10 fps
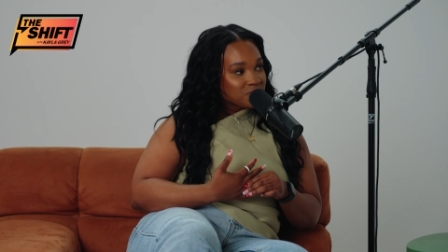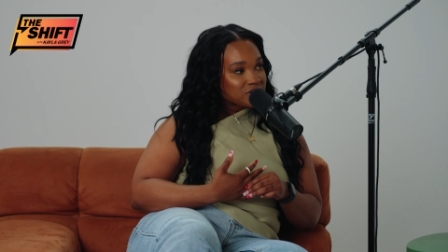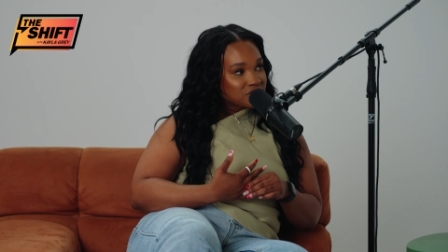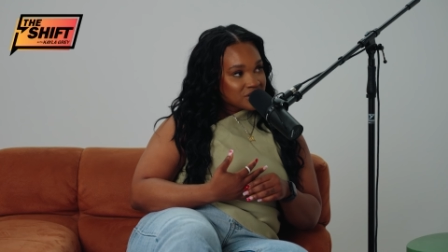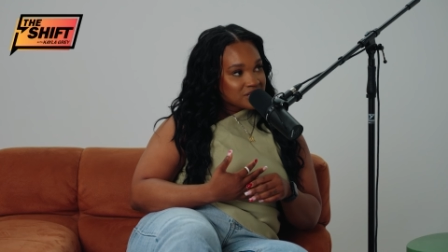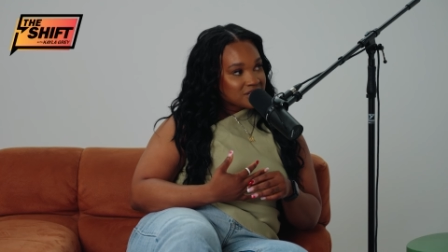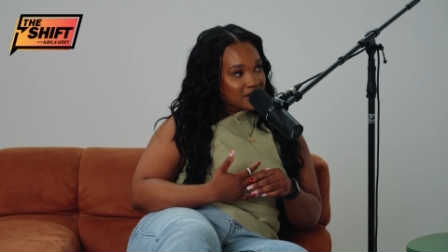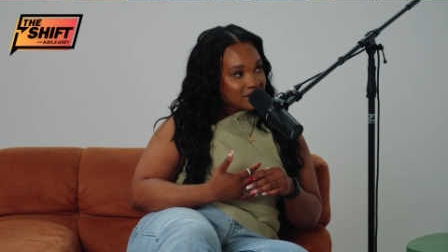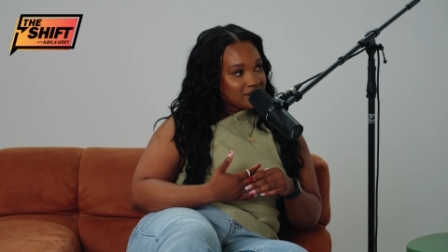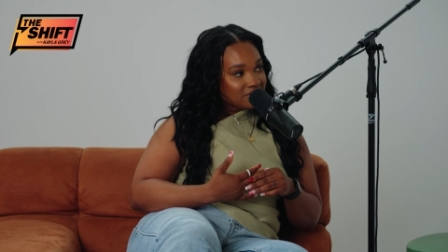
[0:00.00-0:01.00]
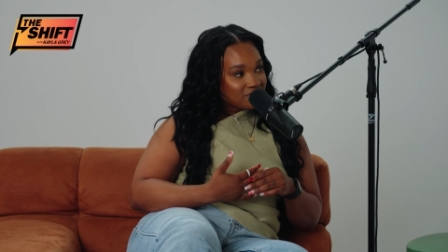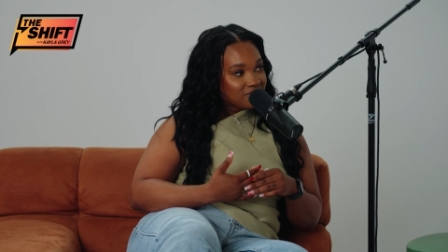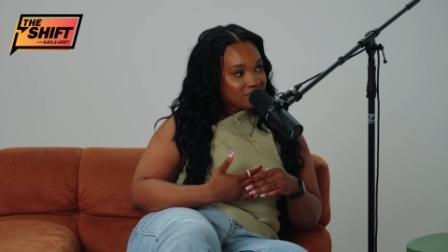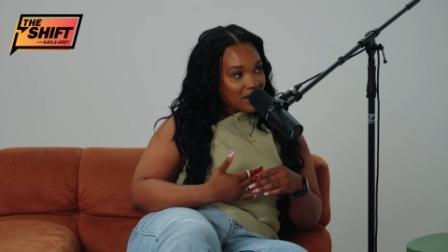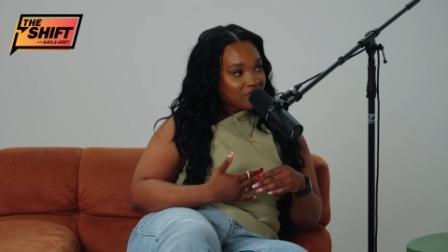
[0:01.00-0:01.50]
I just said,
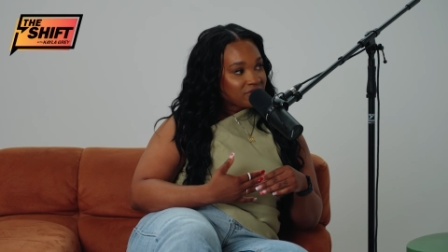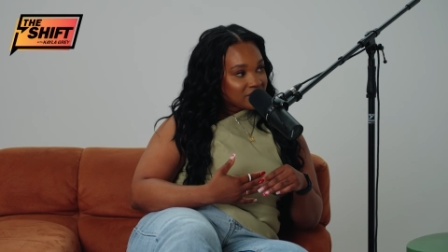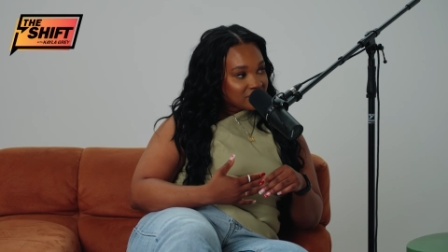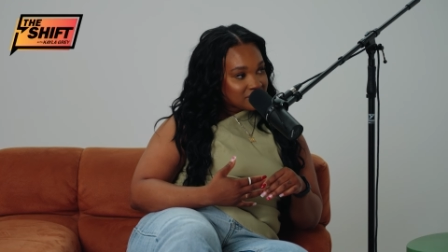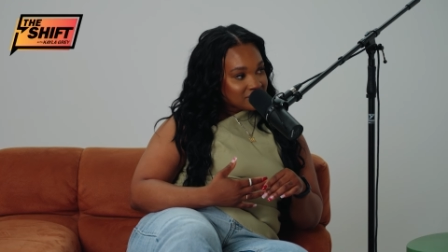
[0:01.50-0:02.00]
F it.